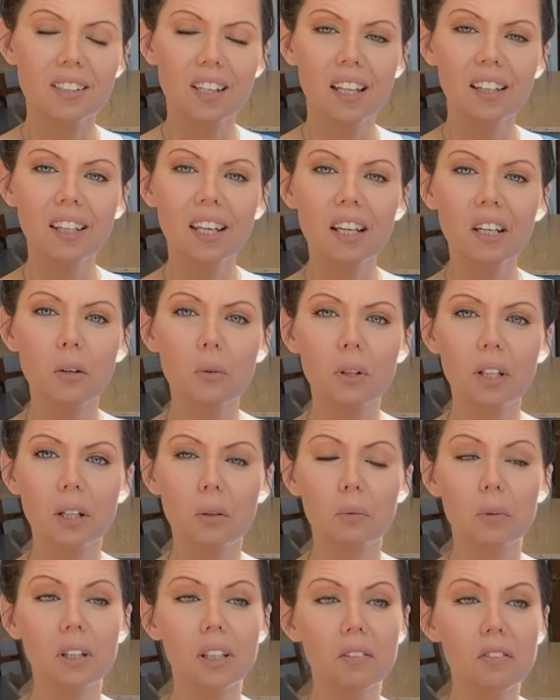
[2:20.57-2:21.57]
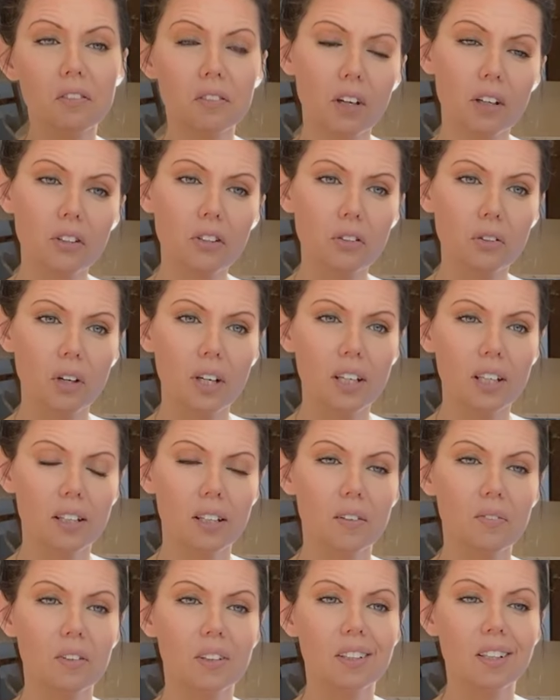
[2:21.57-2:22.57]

then they don't get really frustrated if